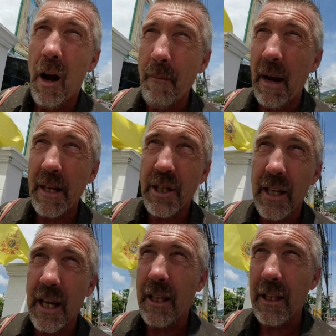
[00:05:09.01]
I
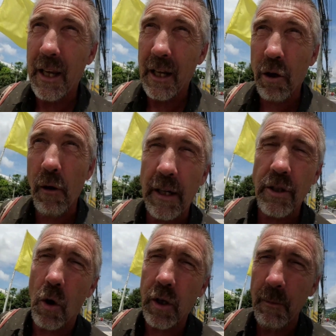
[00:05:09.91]
managed to get the
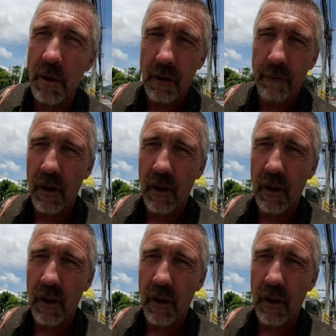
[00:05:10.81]
correct document to